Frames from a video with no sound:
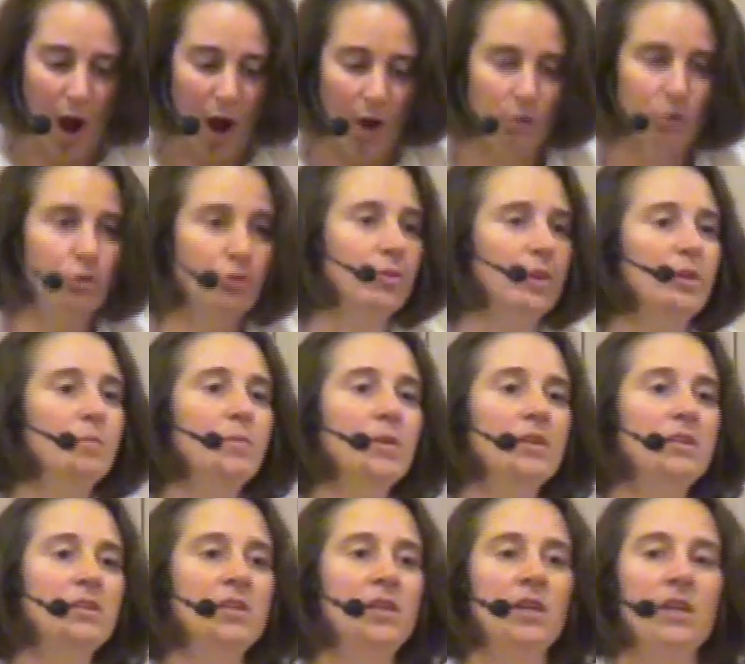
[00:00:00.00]
our
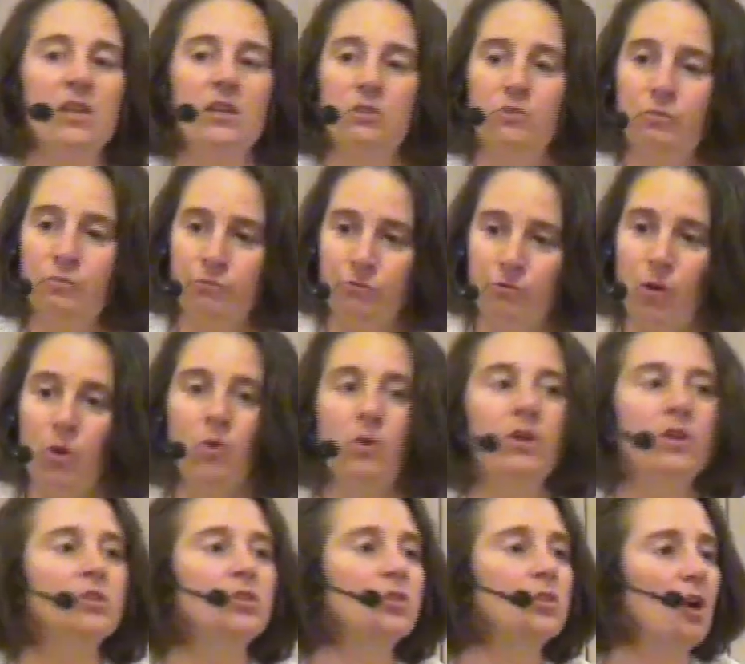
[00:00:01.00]
treatment is
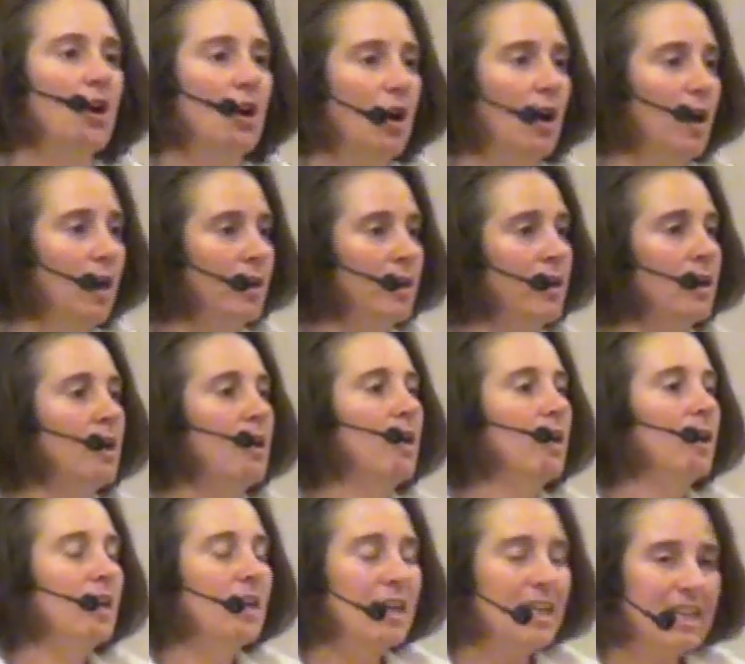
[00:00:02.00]
focused on
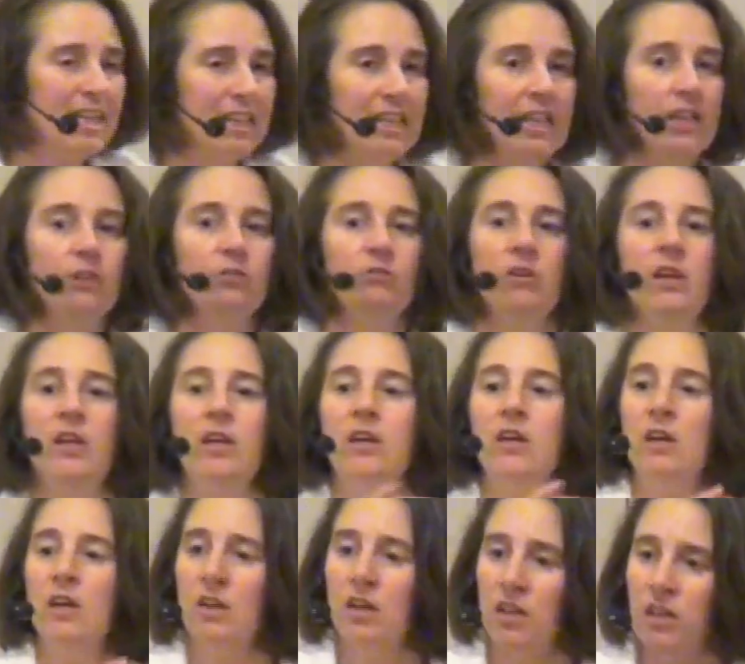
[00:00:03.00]

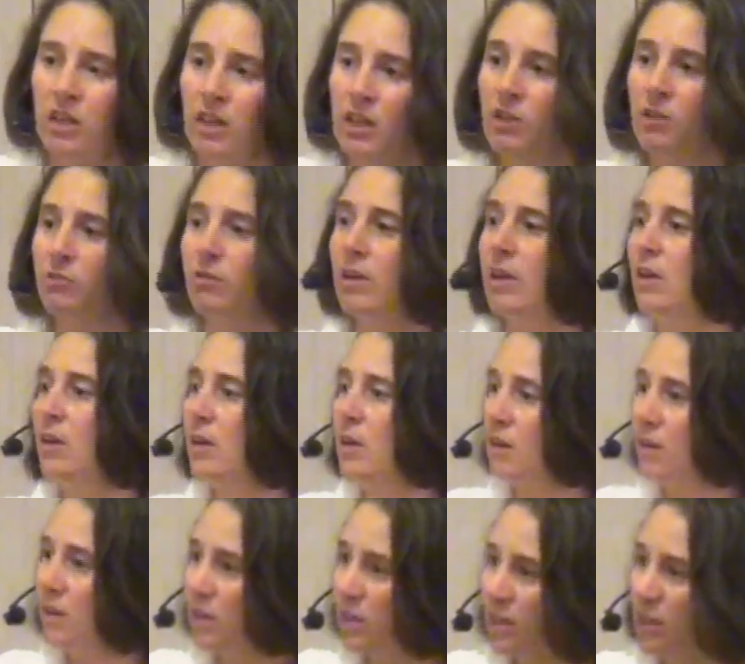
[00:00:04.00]
clearing, clearing,
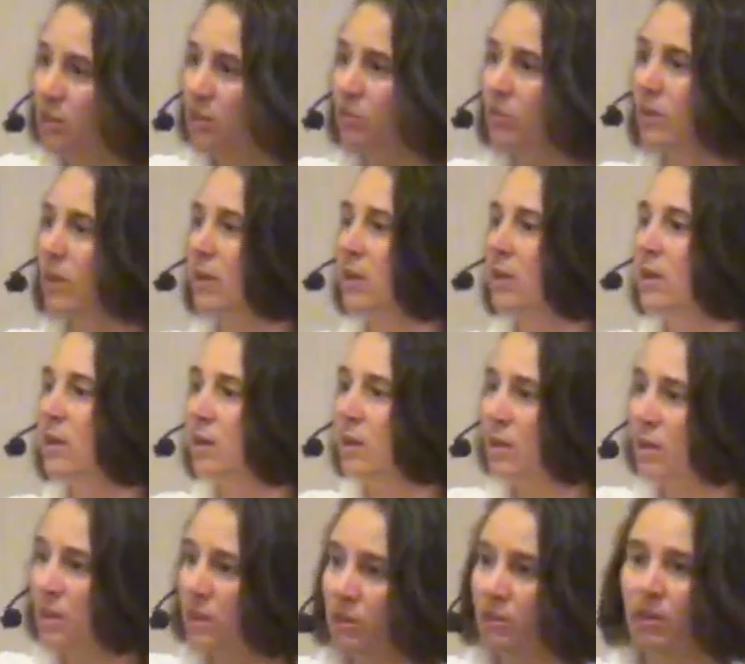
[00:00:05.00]
clearing,
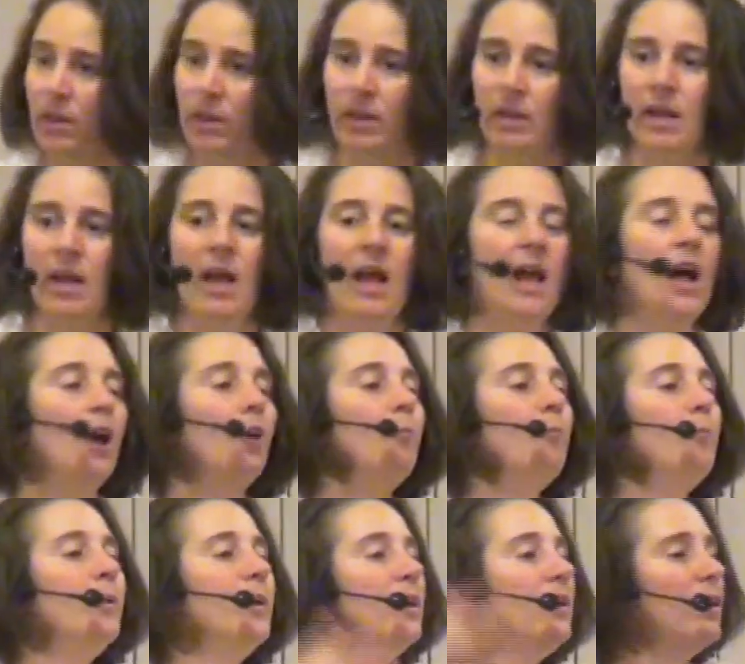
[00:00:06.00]
clearing,
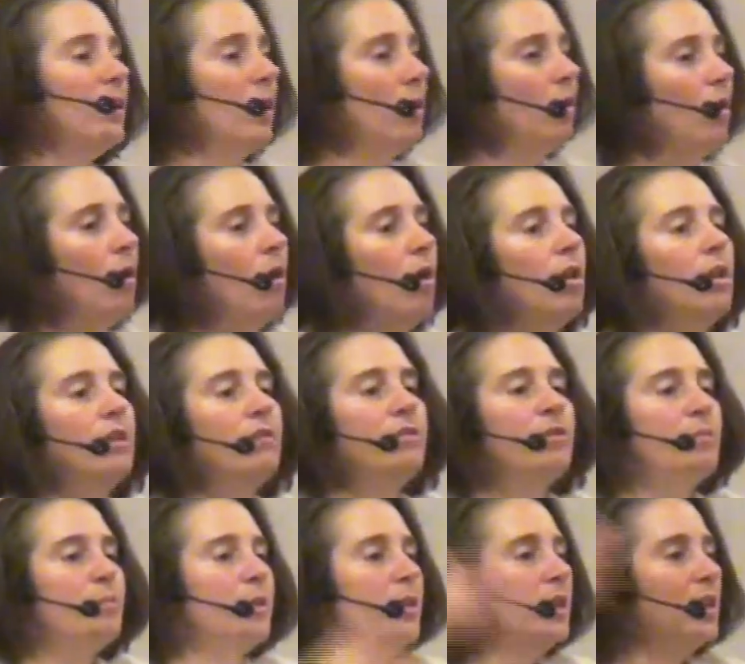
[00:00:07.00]
helping all
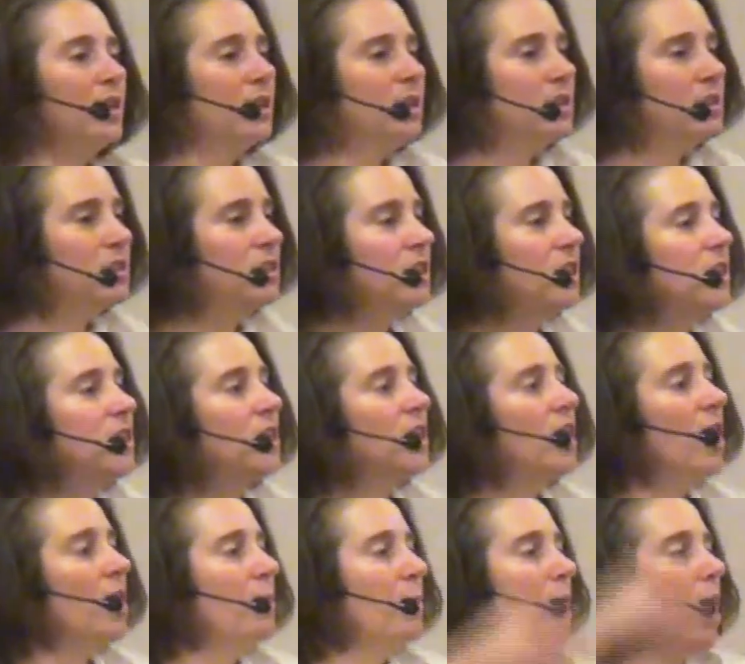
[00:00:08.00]
of the malignancy to
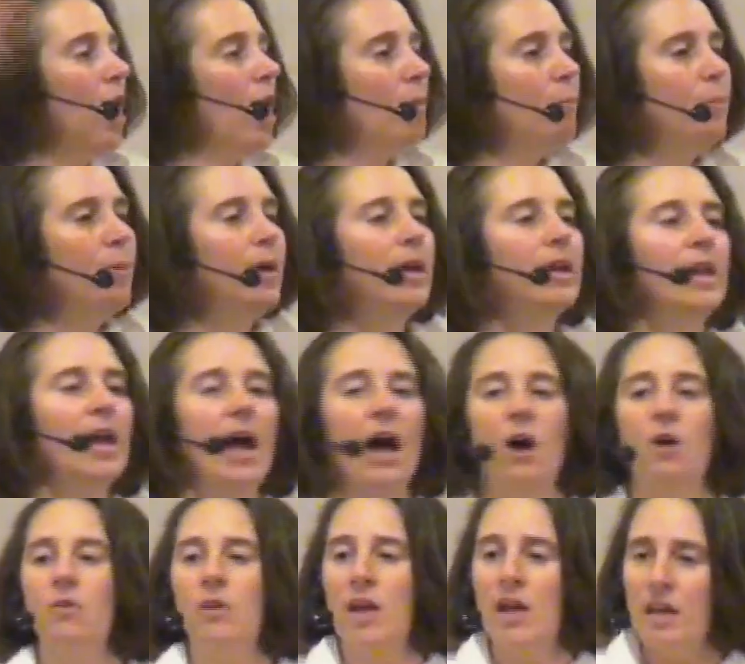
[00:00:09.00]
come up and
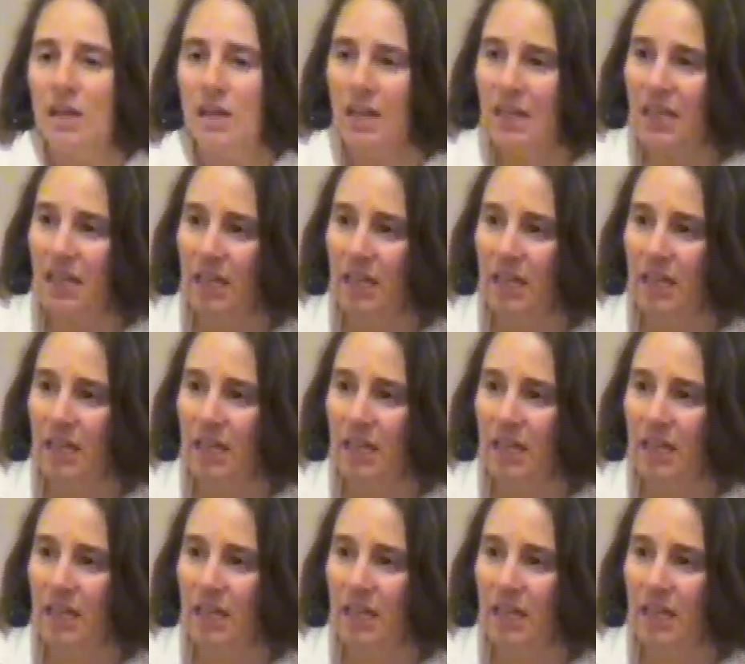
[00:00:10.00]
out and